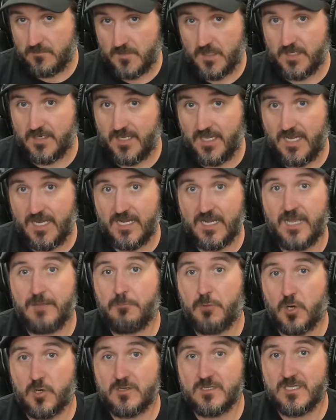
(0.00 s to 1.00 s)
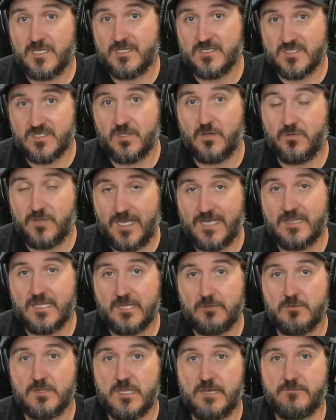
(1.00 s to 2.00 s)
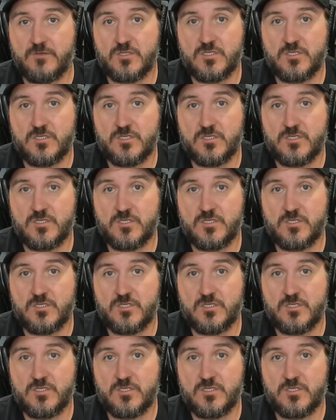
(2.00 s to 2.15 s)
Again, I marked it, so that liquid level